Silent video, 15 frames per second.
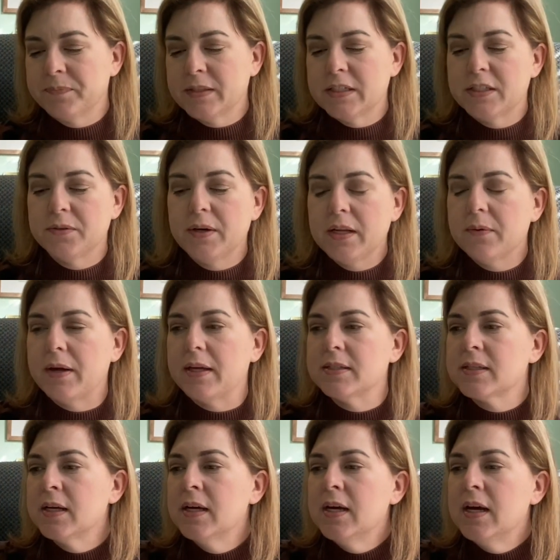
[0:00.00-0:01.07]
So anyways,
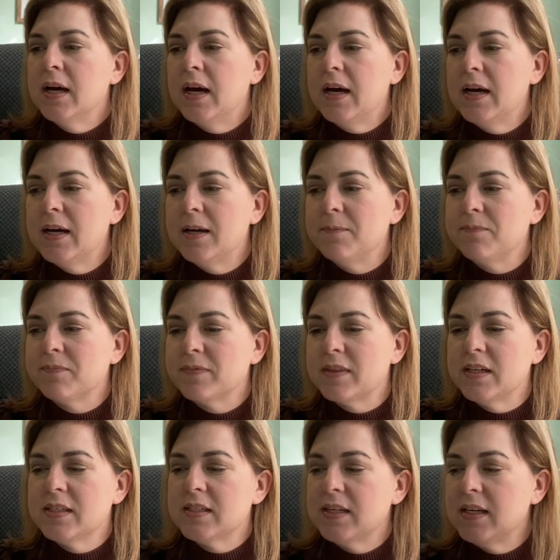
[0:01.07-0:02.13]

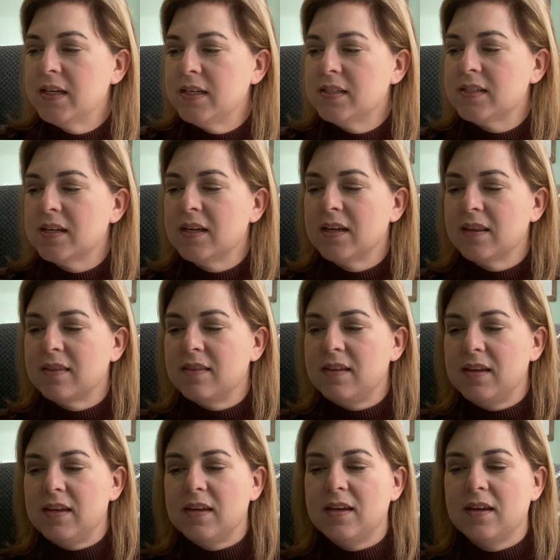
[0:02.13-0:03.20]
this is
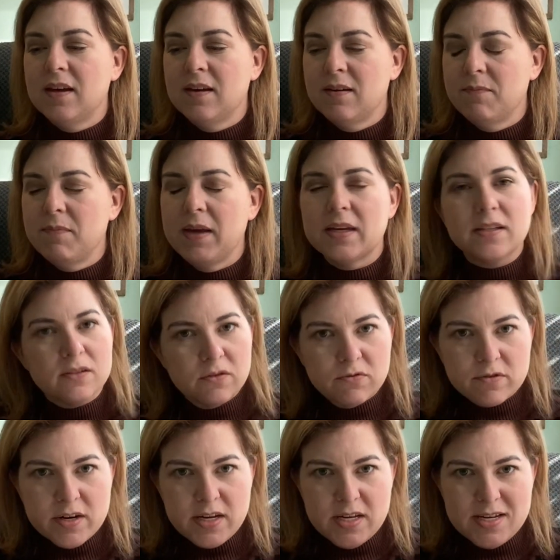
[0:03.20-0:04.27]
the
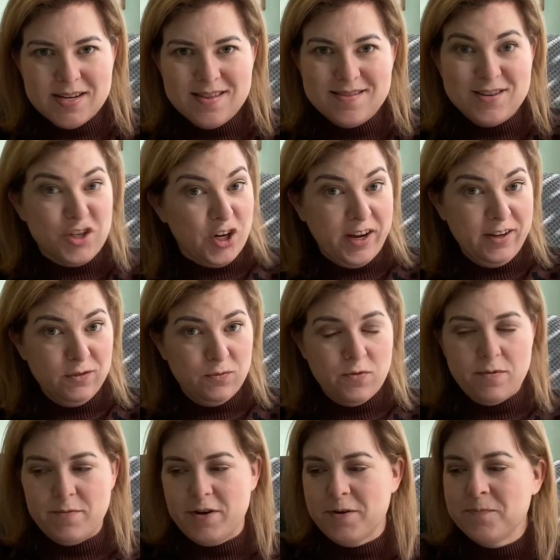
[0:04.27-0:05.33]
Mandalorian, the child
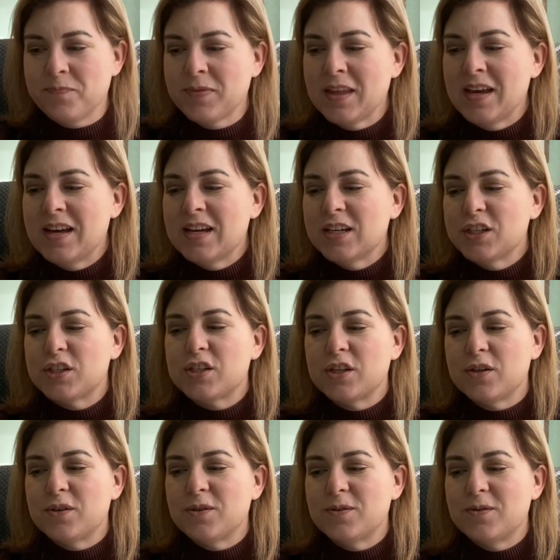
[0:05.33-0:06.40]
warmer. So